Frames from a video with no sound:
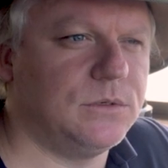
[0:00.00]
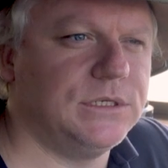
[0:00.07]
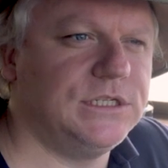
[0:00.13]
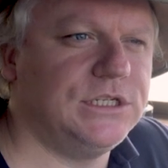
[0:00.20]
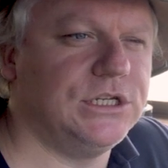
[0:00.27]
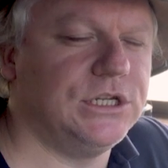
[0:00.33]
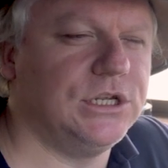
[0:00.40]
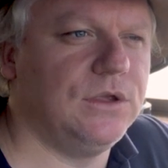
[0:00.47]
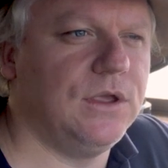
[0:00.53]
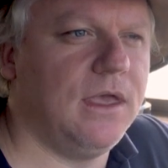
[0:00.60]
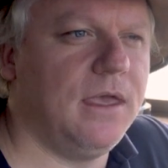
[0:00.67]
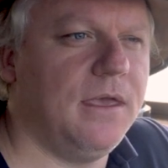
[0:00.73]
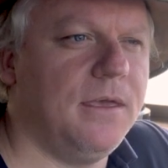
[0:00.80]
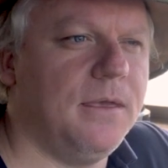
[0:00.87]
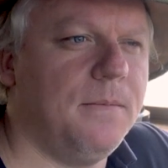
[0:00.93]
want to
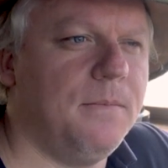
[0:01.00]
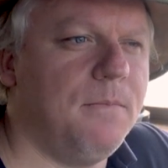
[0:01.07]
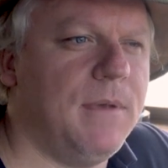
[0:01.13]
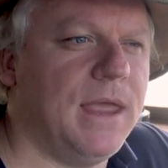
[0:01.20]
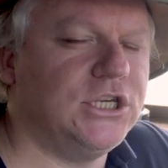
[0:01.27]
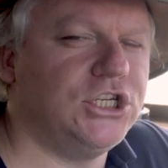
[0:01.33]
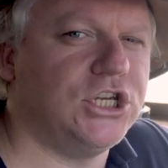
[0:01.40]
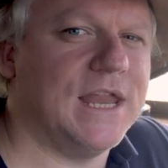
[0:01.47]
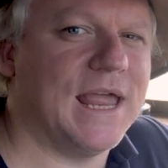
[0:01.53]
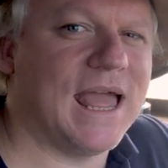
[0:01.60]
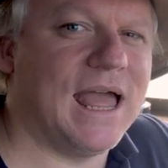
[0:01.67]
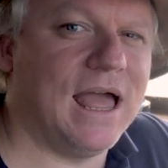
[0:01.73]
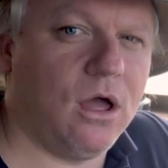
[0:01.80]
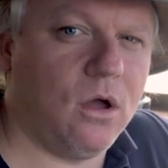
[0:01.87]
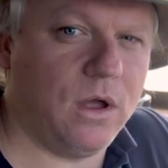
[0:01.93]
mention
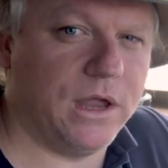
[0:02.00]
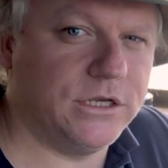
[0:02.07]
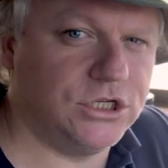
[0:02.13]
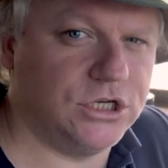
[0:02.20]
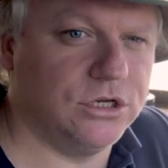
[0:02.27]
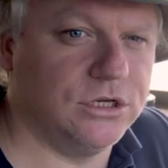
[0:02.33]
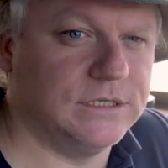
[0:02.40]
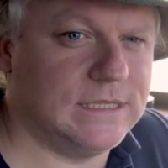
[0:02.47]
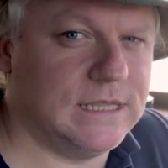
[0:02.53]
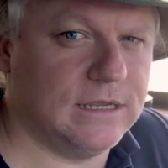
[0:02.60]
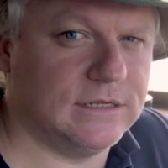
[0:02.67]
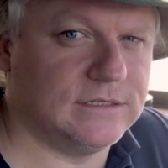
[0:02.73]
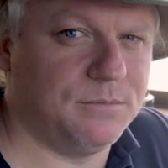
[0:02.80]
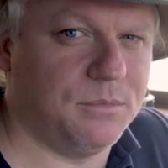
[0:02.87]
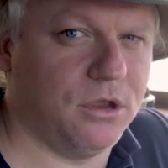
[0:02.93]
how I choose the
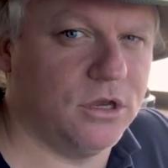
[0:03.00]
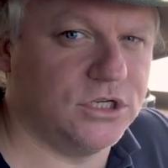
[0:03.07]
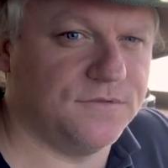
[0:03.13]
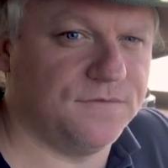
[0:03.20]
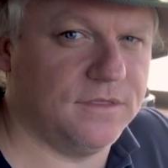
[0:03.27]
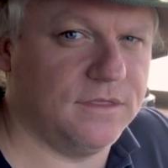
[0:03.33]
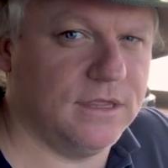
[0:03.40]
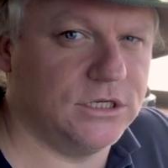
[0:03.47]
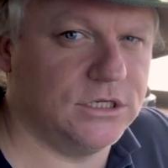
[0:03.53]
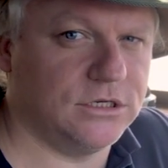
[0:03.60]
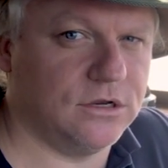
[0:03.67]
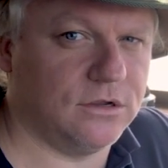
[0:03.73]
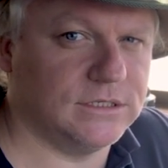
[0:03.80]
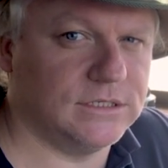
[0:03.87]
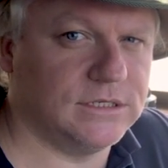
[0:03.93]
exposure for these
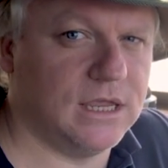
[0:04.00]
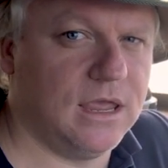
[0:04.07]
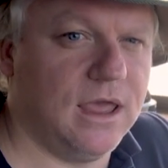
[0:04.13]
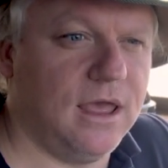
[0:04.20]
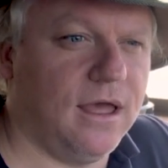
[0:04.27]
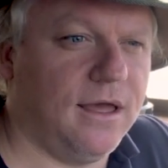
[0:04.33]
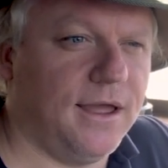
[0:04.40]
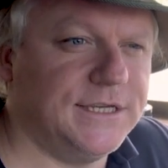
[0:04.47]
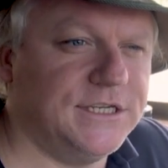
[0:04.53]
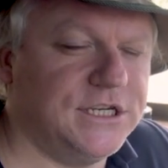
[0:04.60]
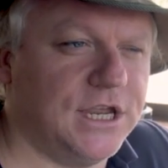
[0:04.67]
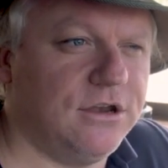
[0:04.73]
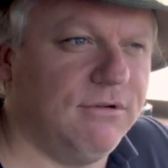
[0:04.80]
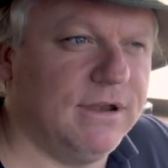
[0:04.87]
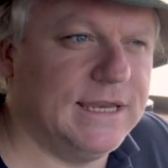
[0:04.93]
shots. I
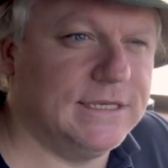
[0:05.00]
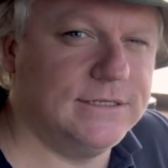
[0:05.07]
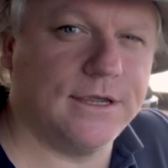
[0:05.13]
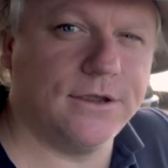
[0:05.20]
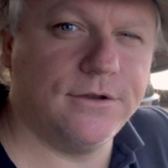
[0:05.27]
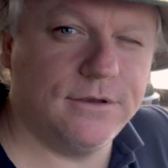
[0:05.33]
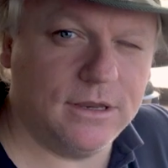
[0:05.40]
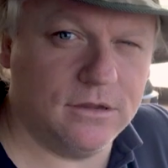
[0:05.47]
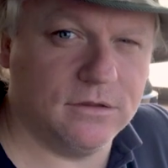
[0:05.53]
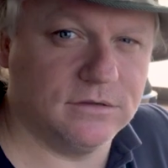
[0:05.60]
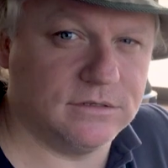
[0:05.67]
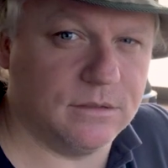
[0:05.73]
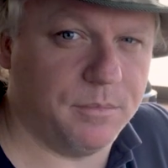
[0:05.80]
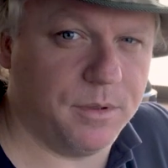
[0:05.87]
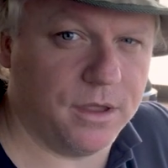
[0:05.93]
generally don't
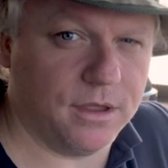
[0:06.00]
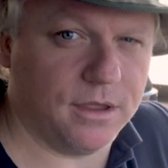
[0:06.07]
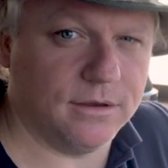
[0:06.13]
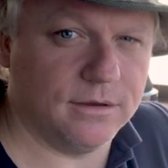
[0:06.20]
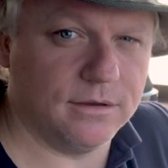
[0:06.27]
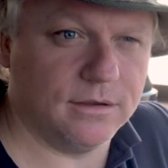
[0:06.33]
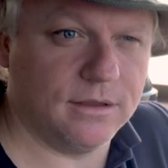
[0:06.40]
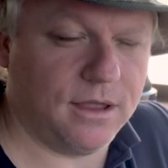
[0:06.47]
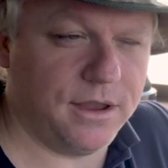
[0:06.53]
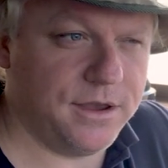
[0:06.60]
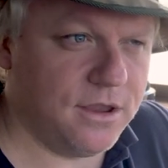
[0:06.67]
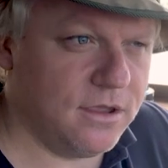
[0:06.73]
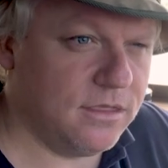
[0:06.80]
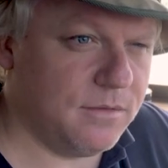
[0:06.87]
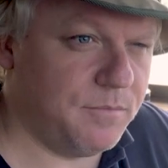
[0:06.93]
use the bird. I
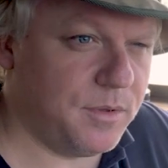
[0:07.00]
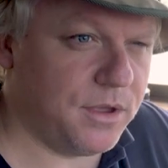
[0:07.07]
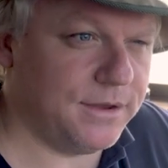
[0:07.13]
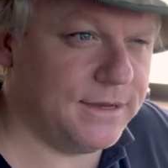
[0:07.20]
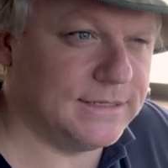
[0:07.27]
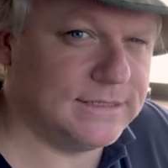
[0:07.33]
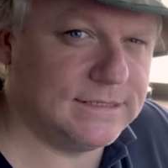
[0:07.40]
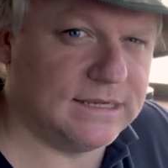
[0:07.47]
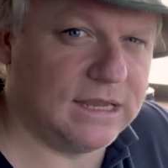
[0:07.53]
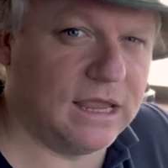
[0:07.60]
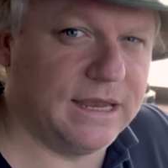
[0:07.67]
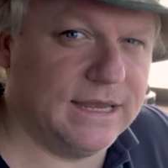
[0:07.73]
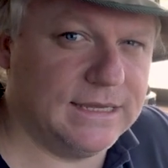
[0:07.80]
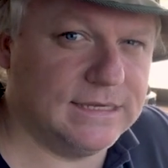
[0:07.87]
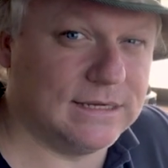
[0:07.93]
know the bird is
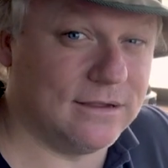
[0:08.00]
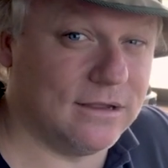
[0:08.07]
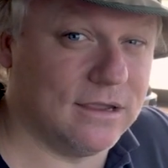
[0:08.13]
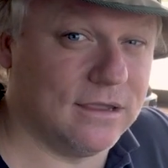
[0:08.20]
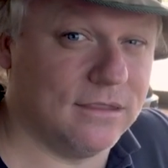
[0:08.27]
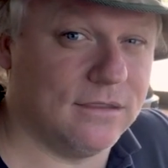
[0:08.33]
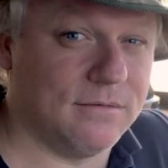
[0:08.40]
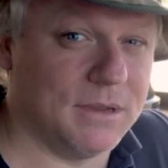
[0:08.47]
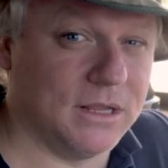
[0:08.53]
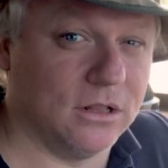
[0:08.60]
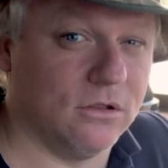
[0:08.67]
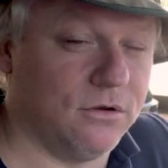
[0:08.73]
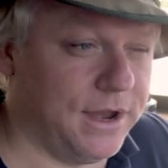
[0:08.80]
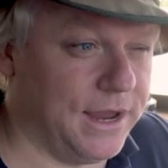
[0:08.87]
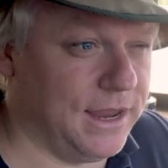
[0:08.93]
slightly darker than
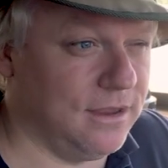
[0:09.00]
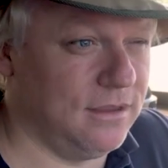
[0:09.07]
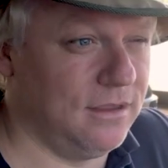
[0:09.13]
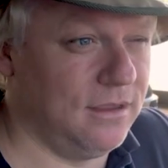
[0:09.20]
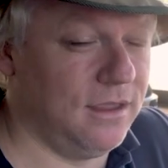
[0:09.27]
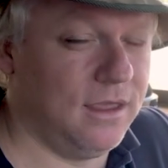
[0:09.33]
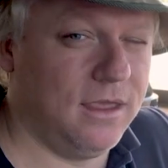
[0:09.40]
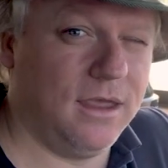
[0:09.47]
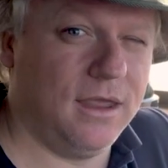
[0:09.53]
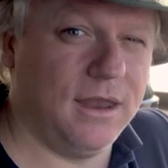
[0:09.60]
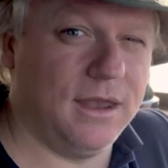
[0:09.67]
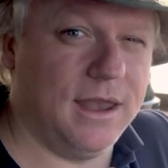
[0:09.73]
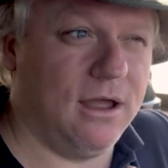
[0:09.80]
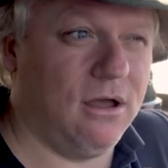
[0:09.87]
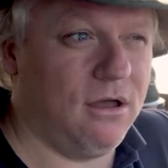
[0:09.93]
middle grey.
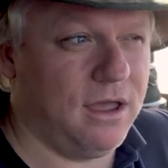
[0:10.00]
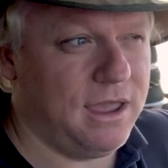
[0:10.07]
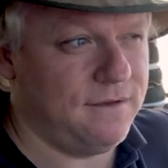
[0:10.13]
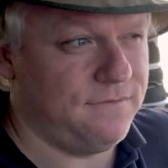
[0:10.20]
Now I